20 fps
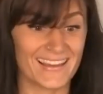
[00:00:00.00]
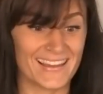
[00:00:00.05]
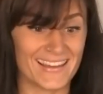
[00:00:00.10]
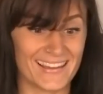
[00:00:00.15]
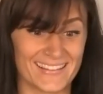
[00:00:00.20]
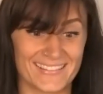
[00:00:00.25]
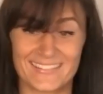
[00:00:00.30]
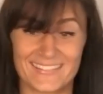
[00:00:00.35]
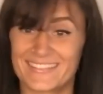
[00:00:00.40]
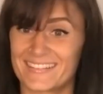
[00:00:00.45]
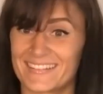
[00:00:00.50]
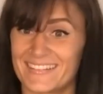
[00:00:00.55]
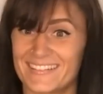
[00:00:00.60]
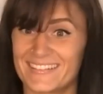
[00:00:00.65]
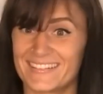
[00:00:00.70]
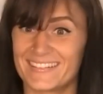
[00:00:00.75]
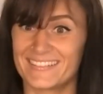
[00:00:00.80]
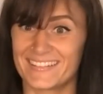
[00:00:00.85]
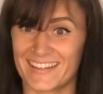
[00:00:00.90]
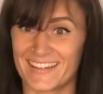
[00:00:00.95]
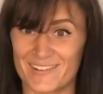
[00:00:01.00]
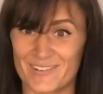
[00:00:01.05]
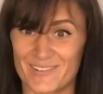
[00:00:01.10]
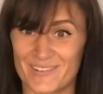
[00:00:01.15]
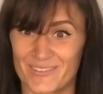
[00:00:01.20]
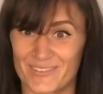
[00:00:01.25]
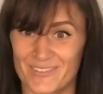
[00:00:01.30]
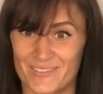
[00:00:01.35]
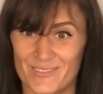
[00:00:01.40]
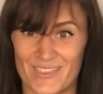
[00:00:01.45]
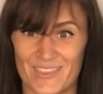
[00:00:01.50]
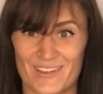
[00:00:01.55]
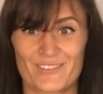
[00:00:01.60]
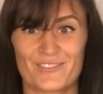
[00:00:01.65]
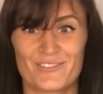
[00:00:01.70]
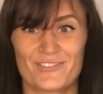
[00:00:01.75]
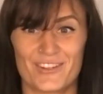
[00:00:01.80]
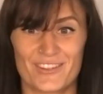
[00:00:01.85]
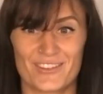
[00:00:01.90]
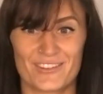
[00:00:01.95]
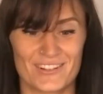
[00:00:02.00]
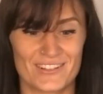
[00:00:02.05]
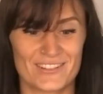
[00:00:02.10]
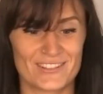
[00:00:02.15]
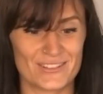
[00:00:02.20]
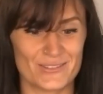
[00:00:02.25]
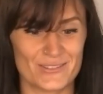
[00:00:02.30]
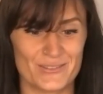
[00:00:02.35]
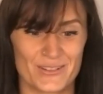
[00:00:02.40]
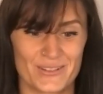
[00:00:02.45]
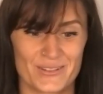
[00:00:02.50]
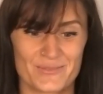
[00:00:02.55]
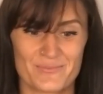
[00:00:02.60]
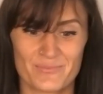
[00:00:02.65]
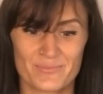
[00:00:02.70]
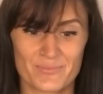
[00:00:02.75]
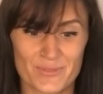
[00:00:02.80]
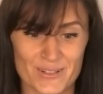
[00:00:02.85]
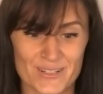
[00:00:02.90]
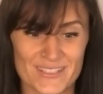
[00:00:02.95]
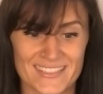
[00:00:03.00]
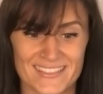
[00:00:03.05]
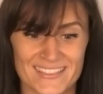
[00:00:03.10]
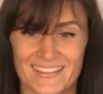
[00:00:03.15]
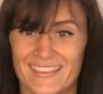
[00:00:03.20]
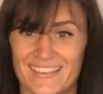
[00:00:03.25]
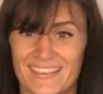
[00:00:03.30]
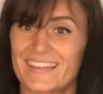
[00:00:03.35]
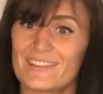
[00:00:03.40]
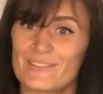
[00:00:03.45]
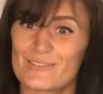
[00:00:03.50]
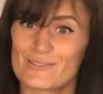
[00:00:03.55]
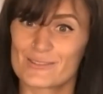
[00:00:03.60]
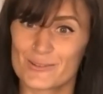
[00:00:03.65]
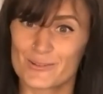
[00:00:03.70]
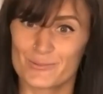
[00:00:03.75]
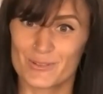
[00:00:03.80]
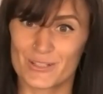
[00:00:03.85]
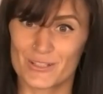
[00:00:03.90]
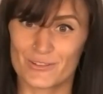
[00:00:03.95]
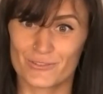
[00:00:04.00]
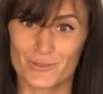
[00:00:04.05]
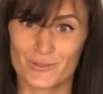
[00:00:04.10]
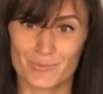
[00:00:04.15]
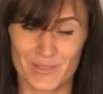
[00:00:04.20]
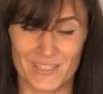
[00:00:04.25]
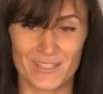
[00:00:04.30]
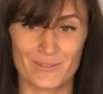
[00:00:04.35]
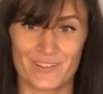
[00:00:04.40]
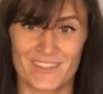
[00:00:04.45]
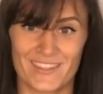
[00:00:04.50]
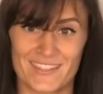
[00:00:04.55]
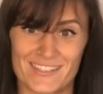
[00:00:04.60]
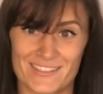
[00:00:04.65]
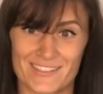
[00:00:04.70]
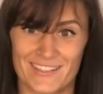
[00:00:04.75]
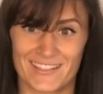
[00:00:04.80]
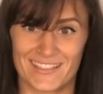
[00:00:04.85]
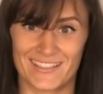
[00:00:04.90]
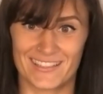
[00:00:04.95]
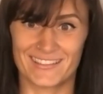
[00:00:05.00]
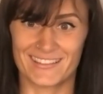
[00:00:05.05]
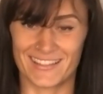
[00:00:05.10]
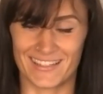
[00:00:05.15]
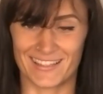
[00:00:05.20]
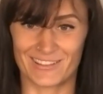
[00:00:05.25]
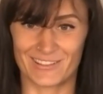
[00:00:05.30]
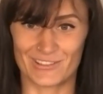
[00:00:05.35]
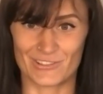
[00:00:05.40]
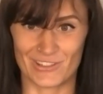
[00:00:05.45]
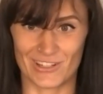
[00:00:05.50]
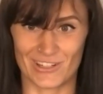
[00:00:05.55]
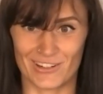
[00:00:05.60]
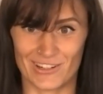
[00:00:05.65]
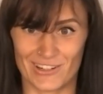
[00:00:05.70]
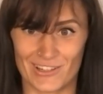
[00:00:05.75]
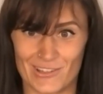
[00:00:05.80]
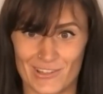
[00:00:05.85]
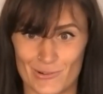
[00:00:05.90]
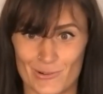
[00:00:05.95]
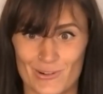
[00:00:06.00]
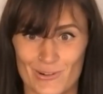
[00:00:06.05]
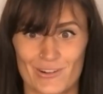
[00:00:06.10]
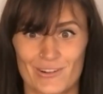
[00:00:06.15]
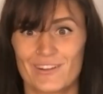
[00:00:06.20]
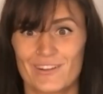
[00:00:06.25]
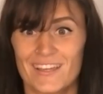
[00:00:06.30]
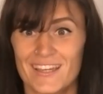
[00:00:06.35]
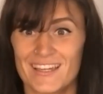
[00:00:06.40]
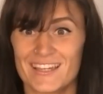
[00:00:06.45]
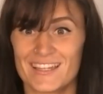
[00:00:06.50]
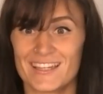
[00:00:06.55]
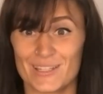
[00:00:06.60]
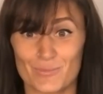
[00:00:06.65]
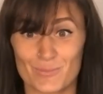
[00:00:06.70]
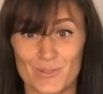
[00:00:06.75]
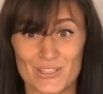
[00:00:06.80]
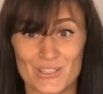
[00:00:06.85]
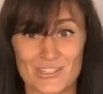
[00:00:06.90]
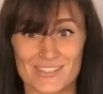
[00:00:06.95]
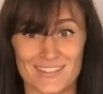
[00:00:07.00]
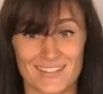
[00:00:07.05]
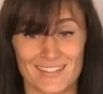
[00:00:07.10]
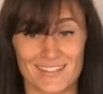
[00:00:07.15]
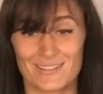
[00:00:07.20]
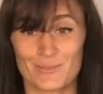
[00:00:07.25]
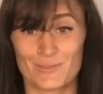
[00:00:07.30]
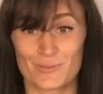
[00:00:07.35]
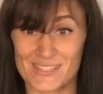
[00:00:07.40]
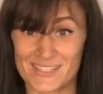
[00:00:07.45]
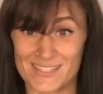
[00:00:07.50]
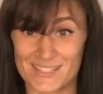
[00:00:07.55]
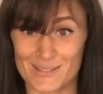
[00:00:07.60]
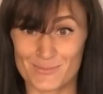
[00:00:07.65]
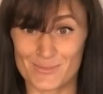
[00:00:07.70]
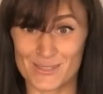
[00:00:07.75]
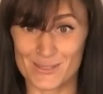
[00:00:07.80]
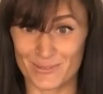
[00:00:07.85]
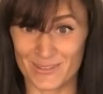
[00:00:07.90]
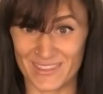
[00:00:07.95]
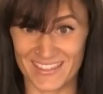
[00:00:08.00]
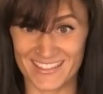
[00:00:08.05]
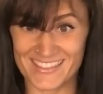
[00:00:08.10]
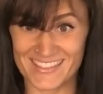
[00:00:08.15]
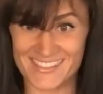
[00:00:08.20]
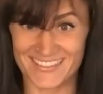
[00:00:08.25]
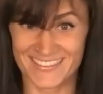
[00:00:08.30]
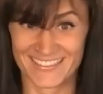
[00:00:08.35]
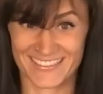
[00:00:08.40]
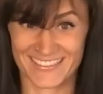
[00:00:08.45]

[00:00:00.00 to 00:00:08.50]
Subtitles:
And now, without further ado, Morten, thank you so much for being with us tonight and sharing your images and wisdoms with us.